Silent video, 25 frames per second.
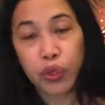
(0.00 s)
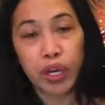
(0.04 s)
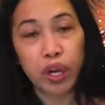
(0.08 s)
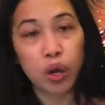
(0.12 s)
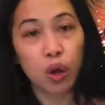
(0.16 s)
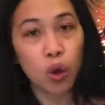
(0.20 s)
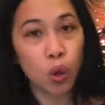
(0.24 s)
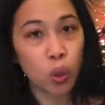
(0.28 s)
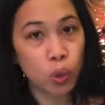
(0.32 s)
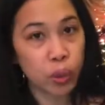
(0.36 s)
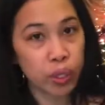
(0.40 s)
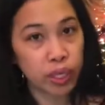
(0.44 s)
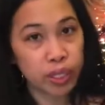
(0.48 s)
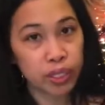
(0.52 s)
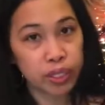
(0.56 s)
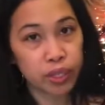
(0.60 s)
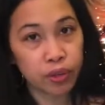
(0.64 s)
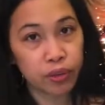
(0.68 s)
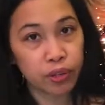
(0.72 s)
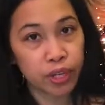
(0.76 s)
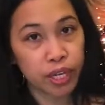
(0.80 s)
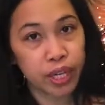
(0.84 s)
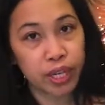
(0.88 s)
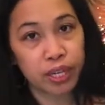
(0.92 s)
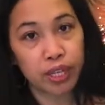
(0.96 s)
oil, the
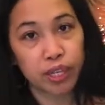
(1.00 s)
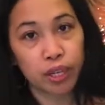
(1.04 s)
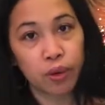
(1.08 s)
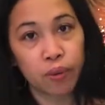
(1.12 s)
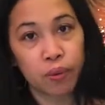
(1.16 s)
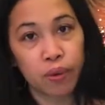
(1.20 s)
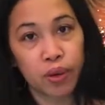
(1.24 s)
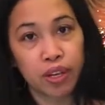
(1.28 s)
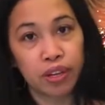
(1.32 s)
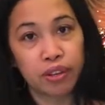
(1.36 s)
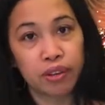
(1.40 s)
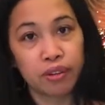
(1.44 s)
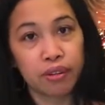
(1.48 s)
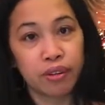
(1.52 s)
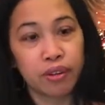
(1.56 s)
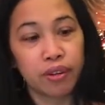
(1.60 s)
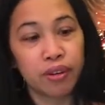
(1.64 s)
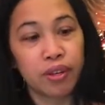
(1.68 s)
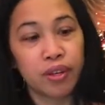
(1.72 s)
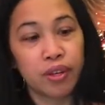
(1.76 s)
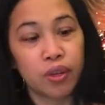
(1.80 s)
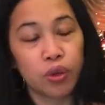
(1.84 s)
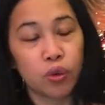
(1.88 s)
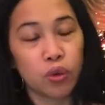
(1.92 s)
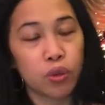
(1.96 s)
organic one,
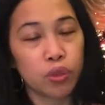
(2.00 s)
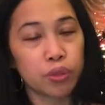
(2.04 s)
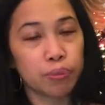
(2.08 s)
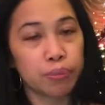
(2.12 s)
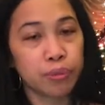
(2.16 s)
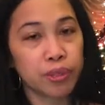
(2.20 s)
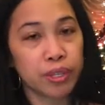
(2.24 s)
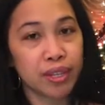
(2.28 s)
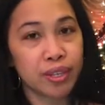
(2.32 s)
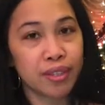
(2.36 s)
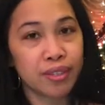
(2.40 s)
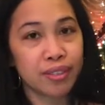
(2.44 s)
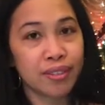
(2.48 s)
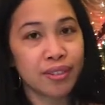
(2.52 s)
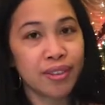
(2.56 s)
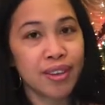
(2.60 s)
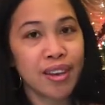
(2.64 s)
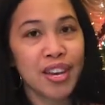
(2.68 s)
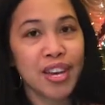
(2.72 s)
cold press.